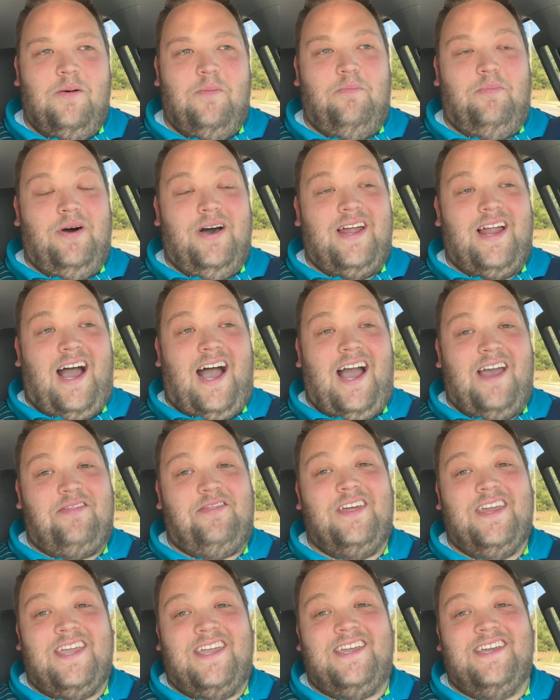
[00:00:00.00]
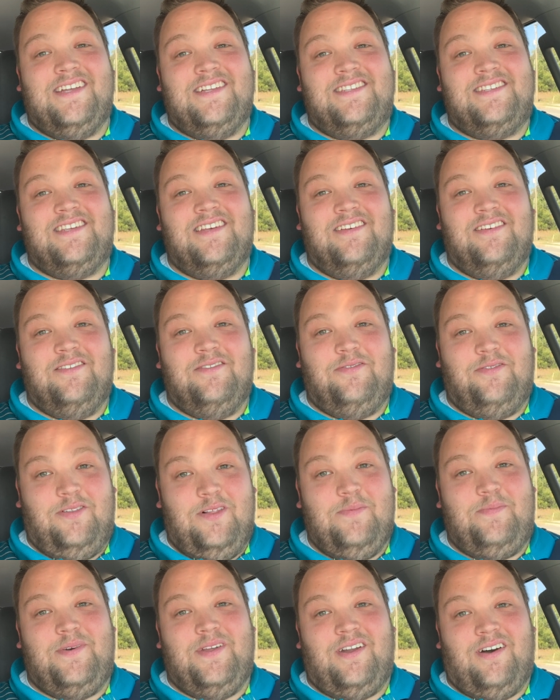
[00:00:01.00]
but I think it's
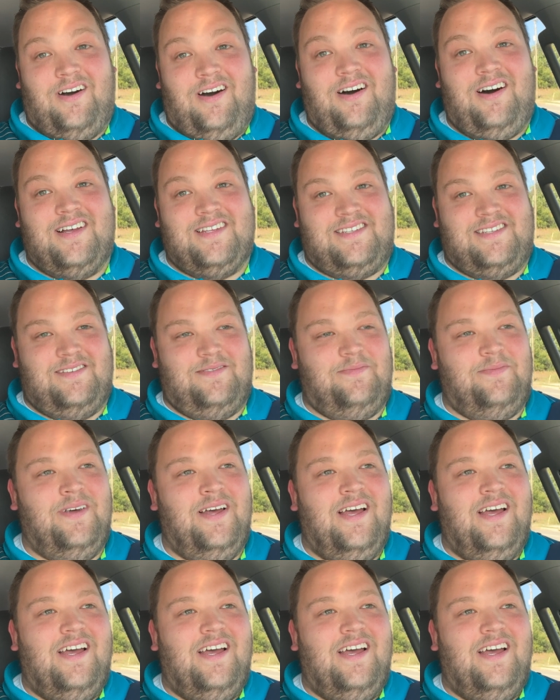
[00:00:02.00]
flipping awesome.